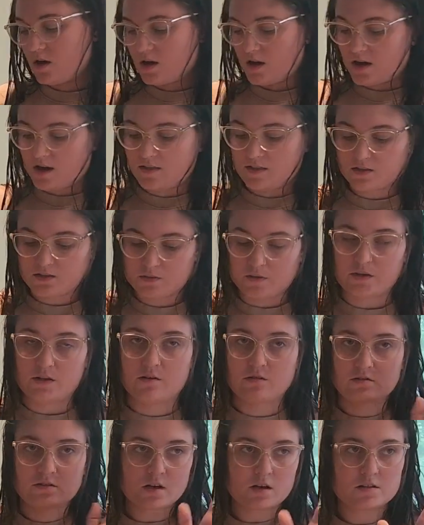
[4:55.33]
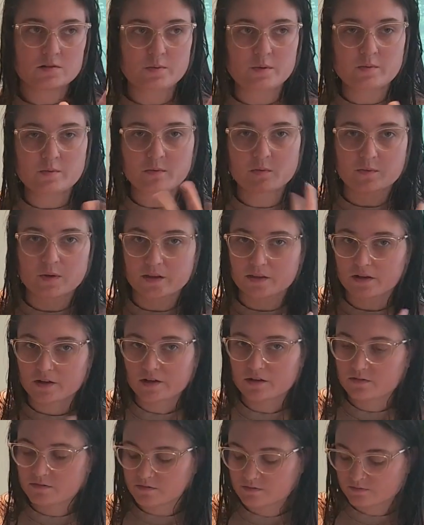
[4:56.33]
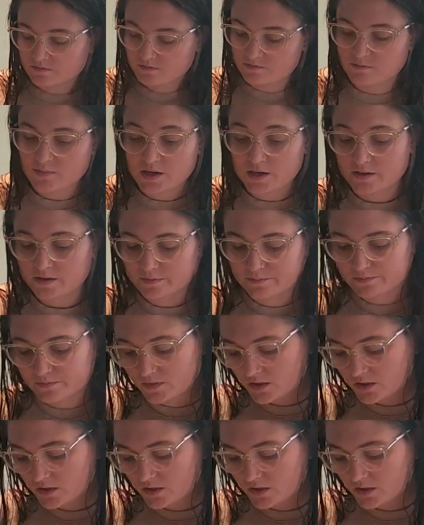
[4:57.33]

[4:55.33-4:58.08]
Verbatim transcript: And that's why you don't talk to people while they're making